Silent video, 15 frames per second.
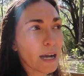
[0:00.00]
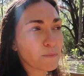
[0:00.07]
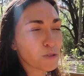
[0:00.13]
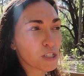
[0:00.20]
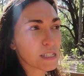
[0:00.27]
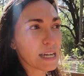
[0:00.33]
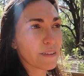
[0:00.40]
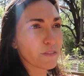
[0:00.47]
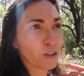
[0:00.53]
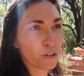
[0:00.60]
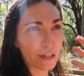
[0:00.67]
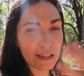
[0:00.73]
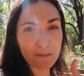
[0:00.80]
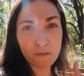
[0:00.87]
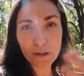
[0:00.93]
just to have the
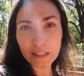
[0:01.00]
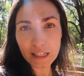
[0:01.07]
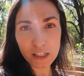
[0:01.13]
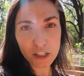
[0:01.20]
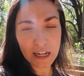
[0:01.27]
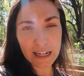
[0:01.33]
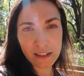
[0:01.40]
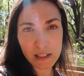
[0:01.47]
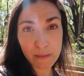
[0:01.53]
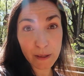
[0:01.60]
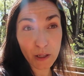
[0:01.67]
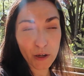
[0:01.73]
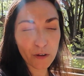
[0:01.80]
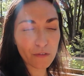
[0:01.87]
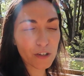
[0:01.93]
green foliage kind of
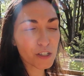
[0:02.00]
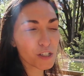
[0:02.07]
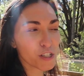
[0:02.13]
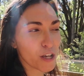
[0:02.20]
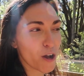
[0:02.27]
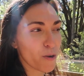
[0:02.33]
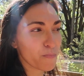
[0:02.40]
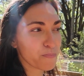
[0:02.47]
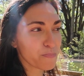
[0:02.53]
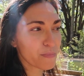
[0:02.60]
spill over. So